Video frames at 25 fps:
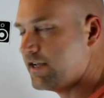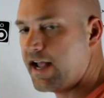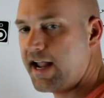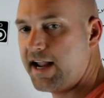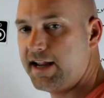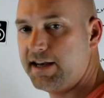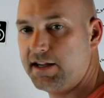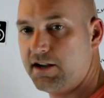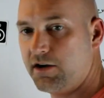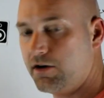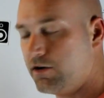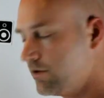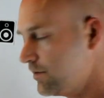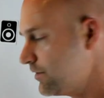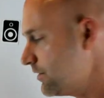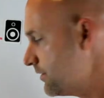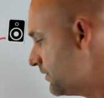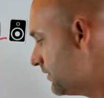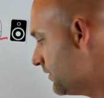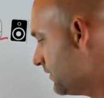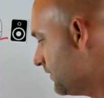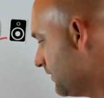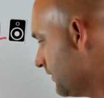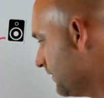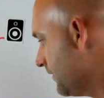to 80
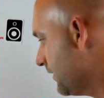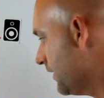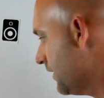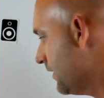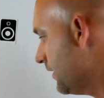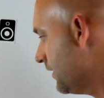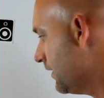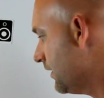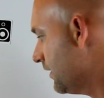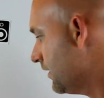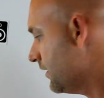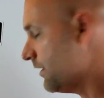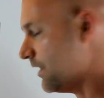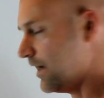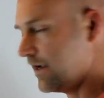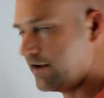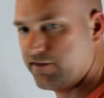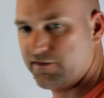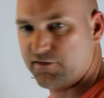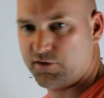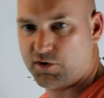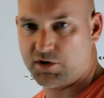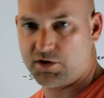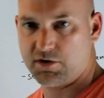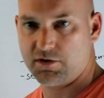hertz, like
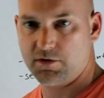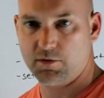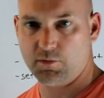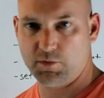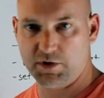for your